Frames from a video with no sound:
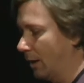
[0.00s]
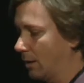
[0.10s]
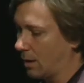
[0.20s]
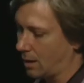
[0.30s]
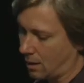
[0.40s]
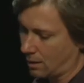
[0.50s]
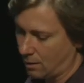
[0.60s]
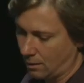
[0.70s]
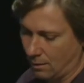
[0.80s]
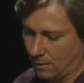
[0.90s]
car,
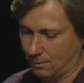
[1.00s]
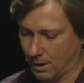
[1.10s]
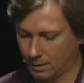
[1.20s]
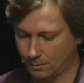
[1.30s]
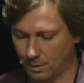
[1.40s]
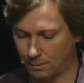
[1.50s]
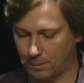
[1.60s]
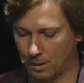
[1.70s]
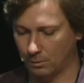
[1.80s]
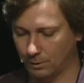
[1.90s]
my, my
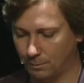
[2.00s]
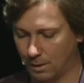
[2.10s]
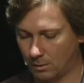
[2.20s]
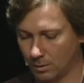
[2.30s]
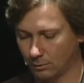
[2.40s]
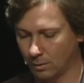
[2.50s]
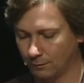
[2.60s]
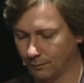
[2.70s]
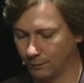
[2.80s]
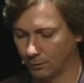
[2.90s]
pow the power
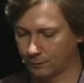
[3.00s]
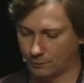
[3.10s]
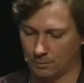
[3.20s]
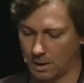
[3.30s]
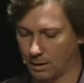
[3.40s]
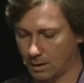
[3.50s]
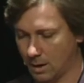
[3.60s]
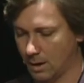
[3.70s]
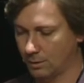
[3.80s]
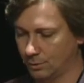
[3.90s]
12 volts from my
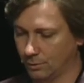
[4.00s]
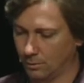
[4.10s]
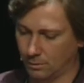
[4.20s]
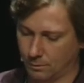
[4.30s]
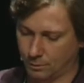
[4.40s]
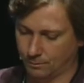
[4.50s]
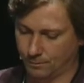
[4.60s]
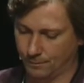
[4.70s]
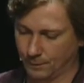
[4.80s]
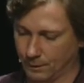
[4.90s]
car to, to
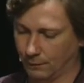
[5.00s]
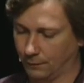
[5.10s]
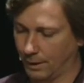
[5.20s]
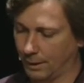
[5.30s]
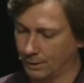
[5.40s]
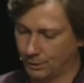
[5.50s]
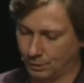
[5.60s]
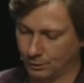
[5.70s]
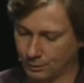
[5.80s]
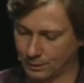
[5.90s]
give energy
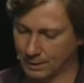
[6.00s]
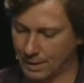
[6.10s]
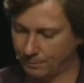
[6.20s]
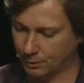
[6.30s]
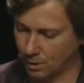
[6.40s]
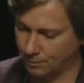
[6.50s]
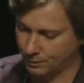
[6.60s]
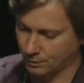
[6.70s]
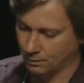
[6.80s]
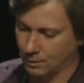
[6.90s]
to this laptop.
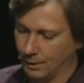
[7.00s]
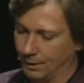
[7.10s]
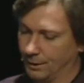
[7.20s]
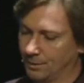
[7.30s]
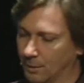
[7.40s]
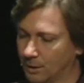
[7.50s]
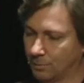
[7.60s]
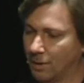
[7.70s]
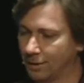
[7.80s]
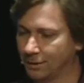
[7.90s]
So it's much
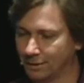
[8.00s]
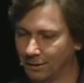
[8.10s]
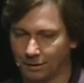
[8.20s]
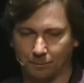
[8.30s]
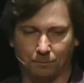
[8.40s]
better than the